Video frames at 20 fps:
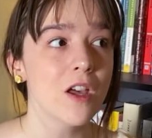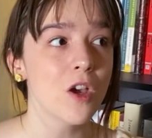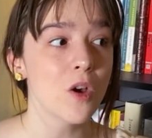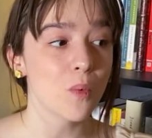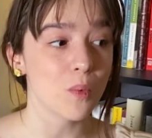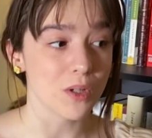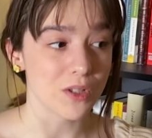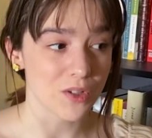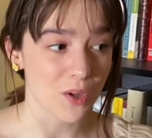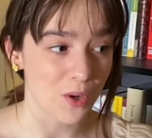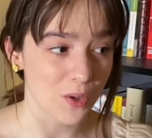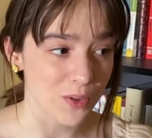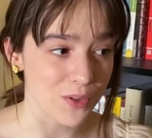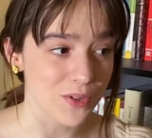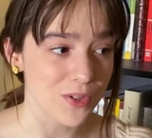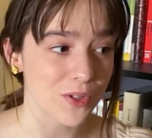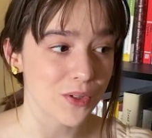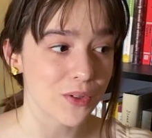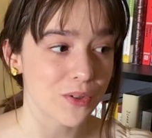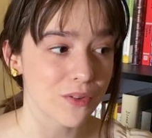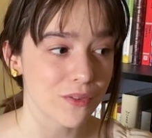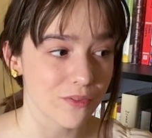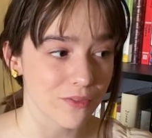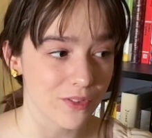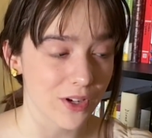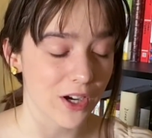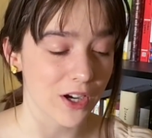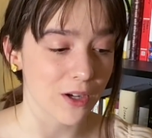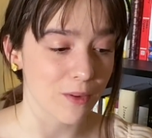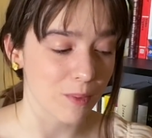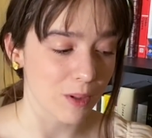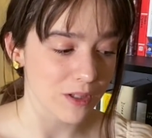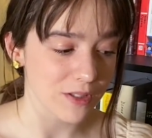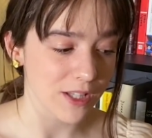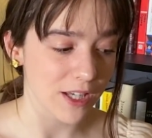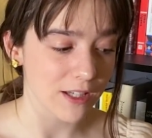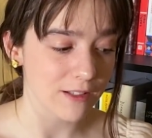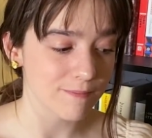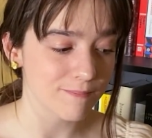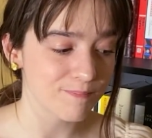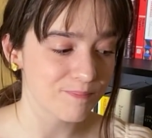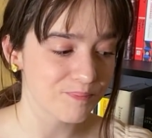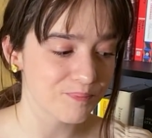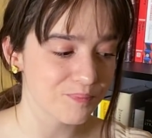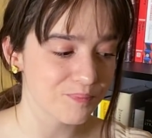was also very well done.